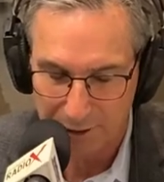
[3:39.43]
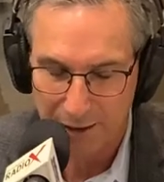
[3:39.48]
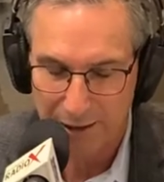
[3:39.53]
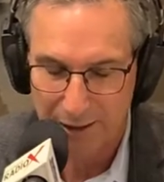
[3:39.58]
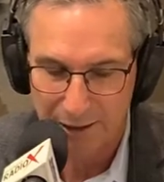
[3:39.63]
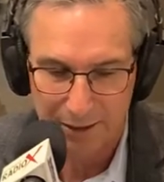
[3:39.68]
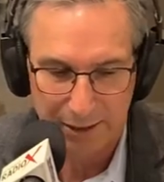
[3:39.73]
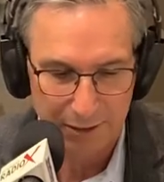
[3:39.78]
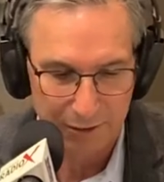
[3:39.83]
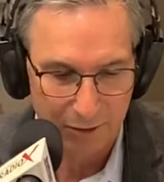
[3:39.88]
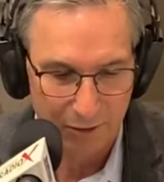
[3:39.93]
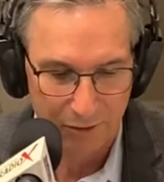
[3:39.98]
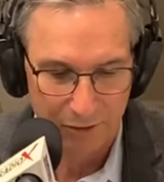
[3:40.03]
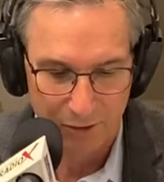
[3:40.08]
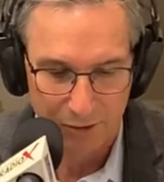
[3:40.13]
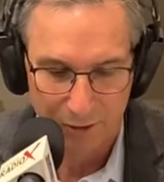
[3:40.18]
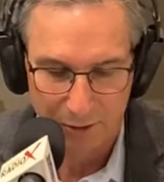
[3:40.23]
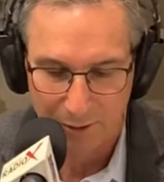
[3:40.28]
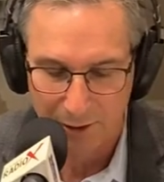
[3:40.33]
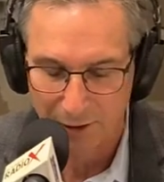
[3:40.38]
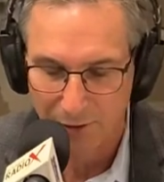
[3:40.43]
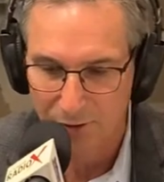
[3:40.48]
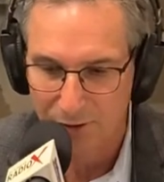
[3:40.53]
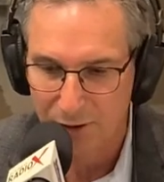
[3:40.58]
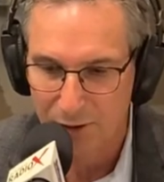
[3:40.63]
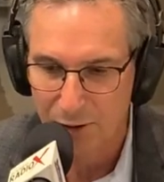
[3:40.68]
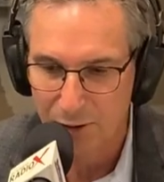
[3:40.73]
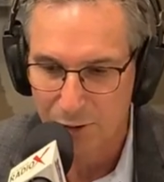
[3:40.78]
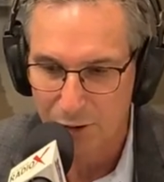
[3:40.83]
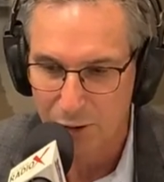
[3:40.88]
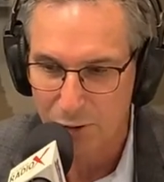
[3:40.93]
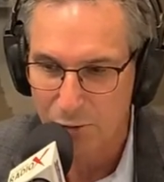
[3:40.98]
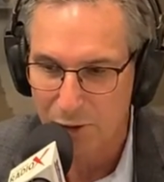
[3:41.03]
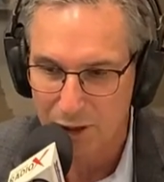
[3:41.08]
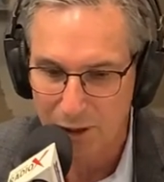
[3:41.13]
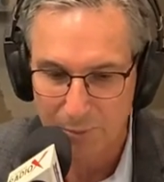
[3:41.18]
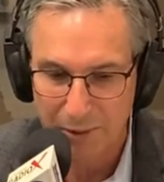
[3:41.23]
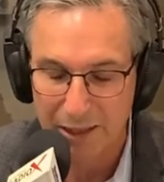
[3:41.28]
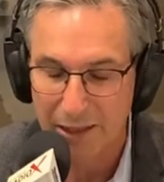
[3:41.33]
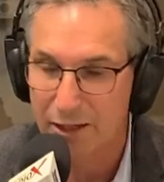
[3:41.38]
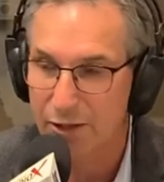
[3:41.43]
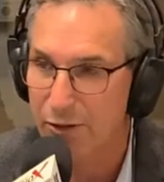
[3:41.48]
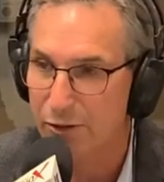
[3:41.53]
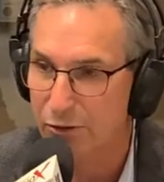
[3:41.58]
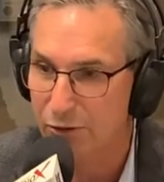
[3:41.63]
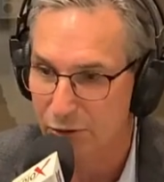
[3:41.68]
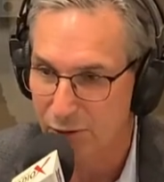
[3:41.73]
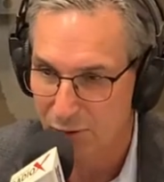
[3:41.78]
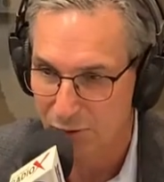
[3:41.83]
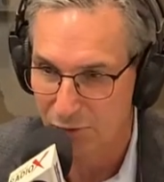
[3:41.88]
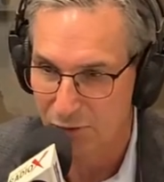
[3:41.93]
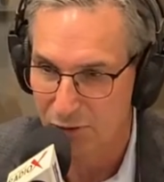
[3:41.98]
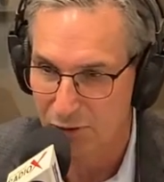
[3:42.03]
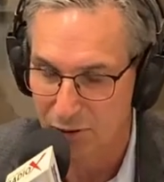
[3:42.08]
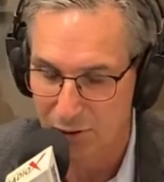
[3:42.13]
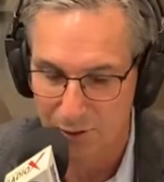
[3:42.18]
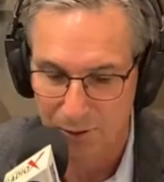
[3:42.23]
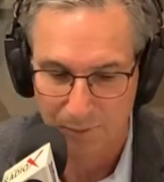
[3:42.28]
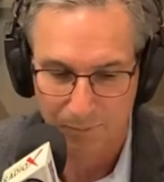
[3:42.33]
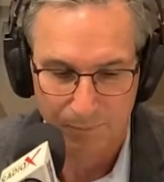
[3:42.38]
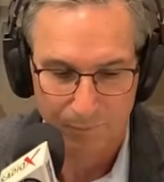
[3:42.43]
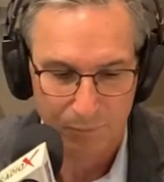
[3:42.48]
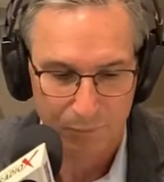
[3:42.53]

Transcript: connected to, and see who you want to be introduced to,